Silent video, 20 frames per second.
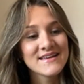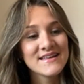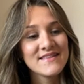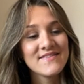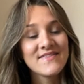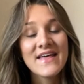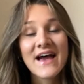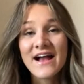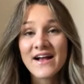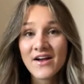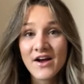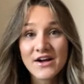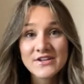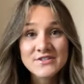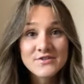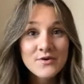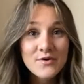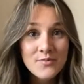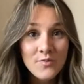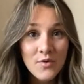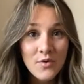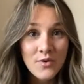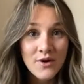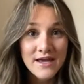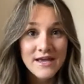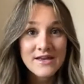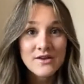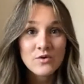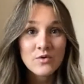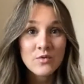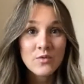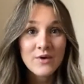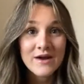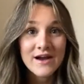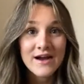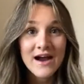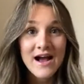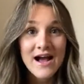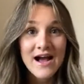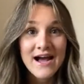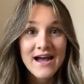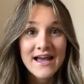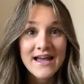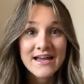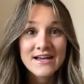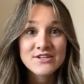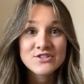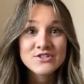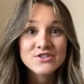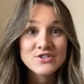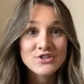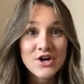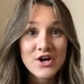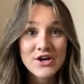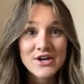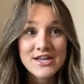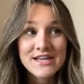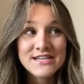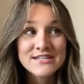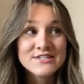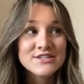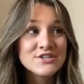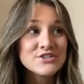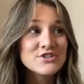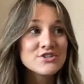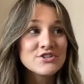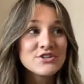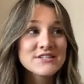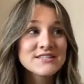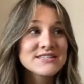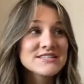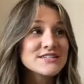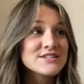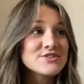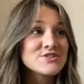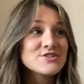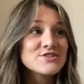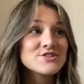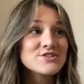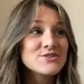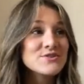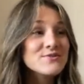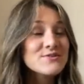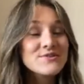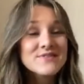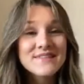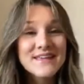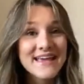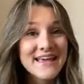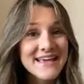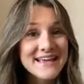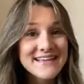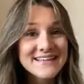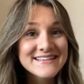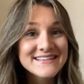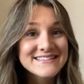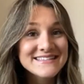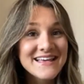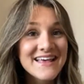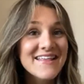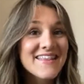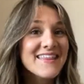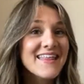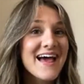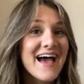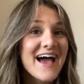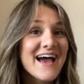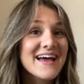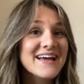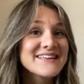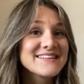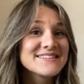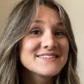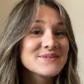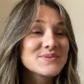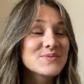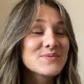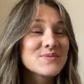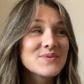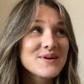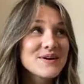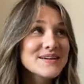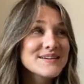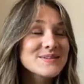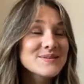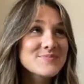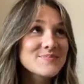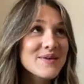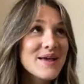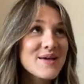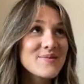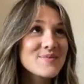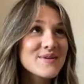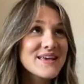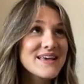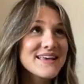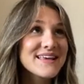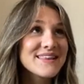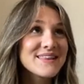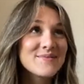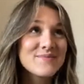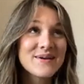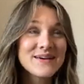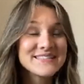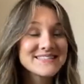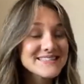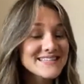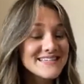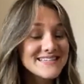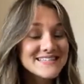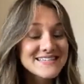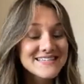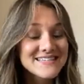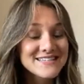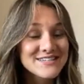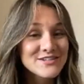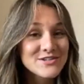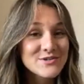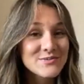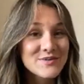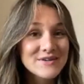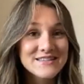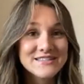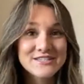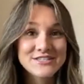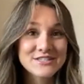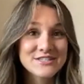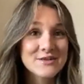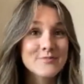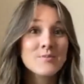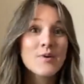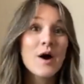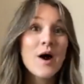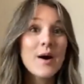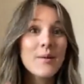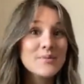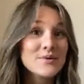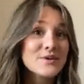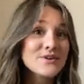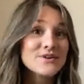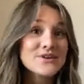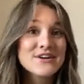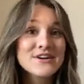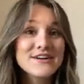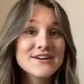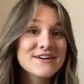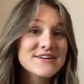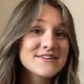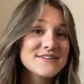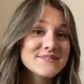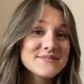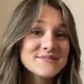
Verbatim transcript: That got to a point where I started to just do things that weren't maybe the best things to do, but just the popular,